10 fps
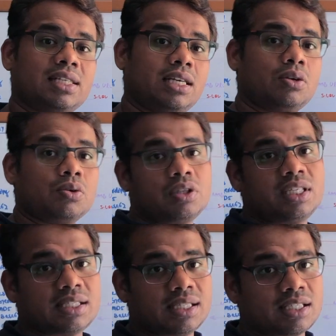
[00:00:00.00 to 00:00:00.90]
into
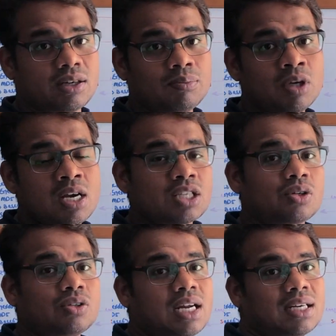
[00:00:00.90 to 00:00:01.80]
this system,
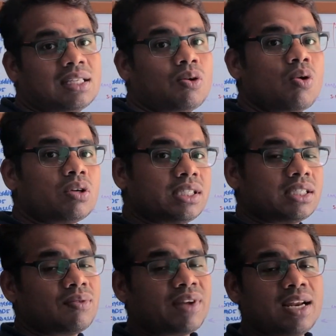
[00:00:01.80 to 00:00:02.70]
so that the whole
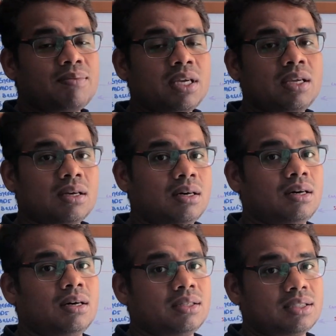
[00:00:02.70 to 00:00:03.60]
system can be
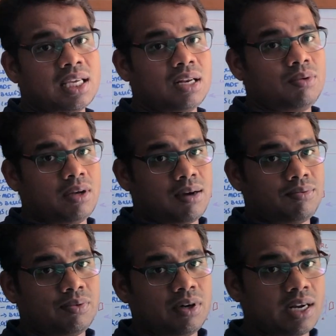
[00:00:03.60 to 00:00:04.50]
scalable
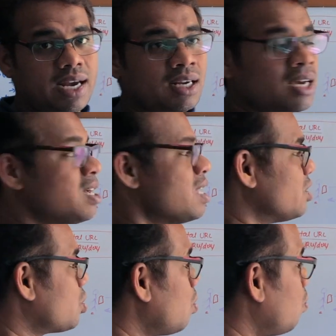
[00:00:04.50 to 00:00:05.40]
enough, right?
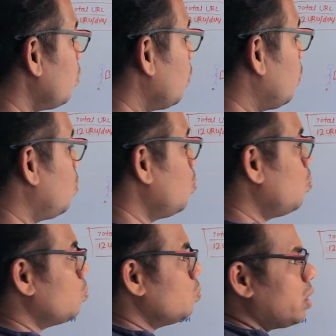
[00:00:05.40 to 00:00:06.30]
So
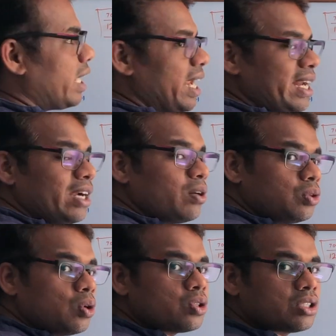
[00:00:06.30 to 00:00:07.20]
to get into
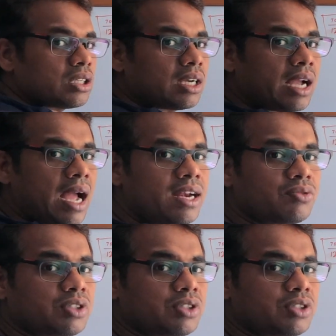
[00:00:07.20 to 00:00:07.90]
those kind of